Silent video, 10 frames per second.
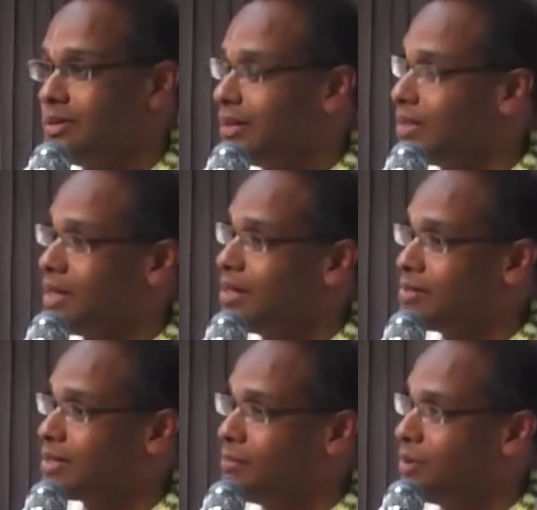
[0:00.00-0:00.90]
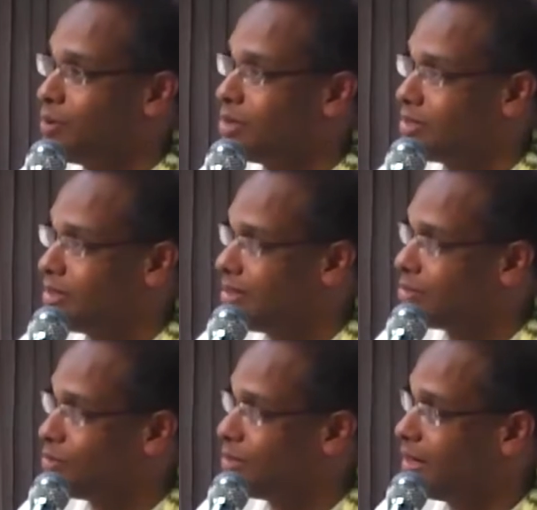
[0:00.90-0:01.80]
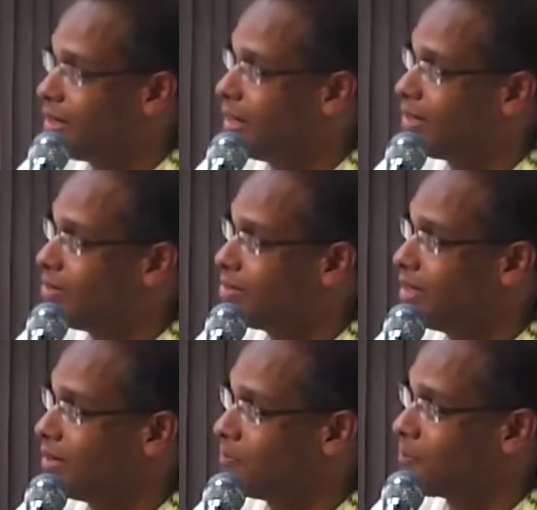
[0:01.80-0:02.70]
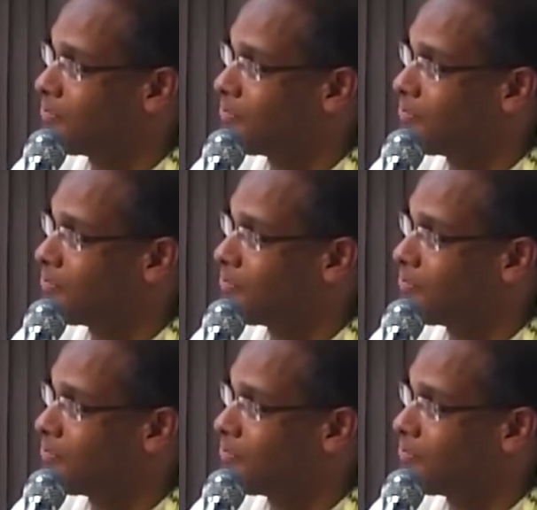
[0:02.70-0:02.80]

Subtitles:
Nothing else can be worse in this world than death, isn't it?